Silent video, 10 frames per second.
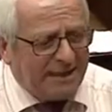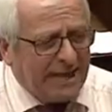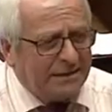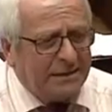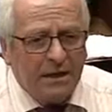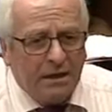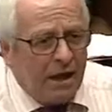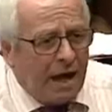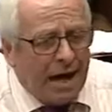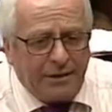everything else,
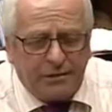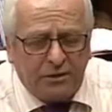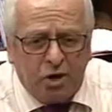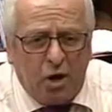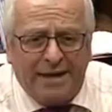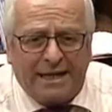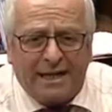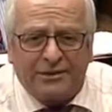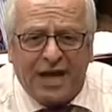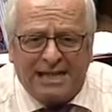and nobody
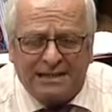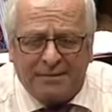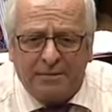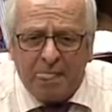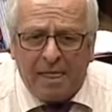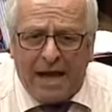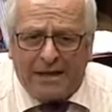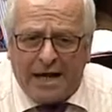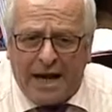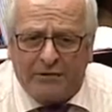can challenge them, and
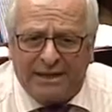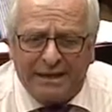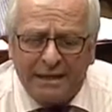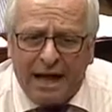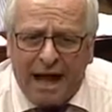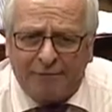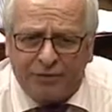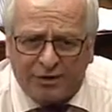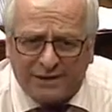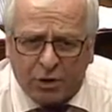the Gardaí
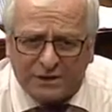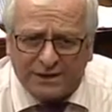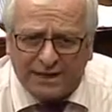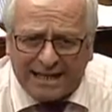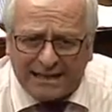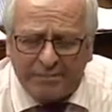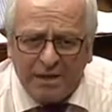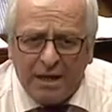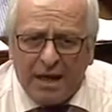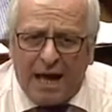have the resources to tackle them.
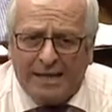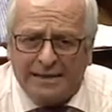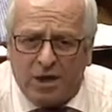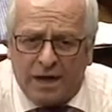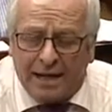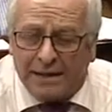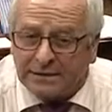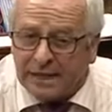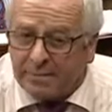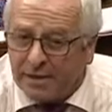And it's, all, and the
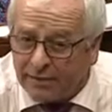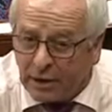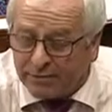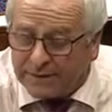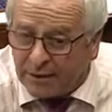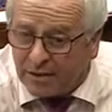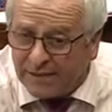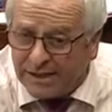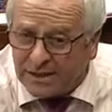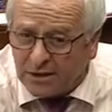same in every other town and
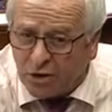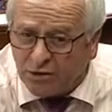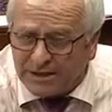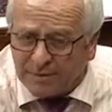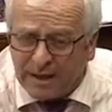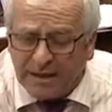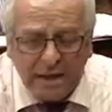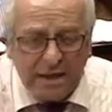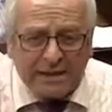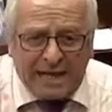village in the country as well.
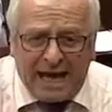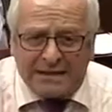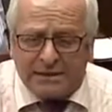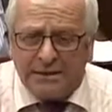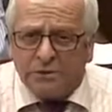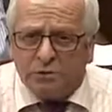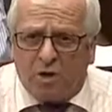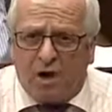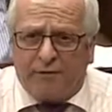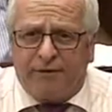Gangs,
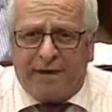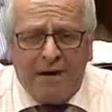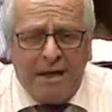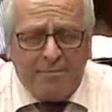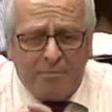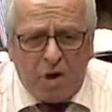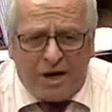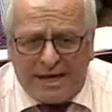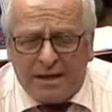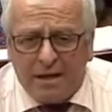warfare,
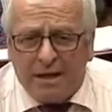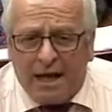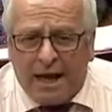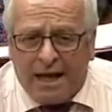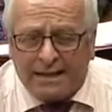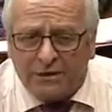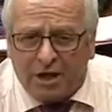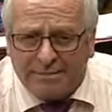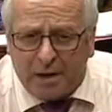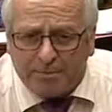money, and it's
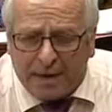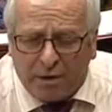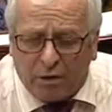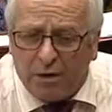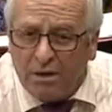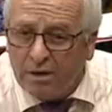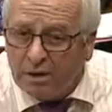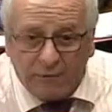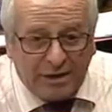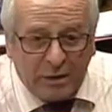all about power.
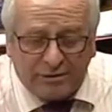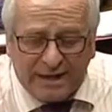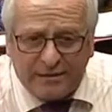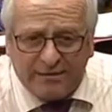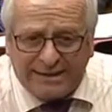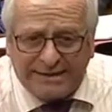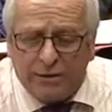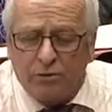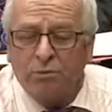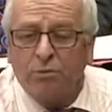If we don't deal with it very
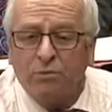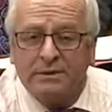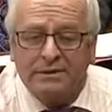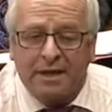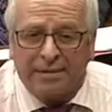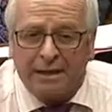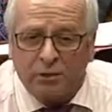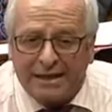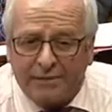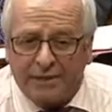soon, there'll be
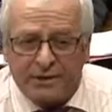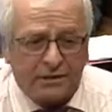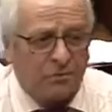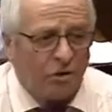no dealing with it.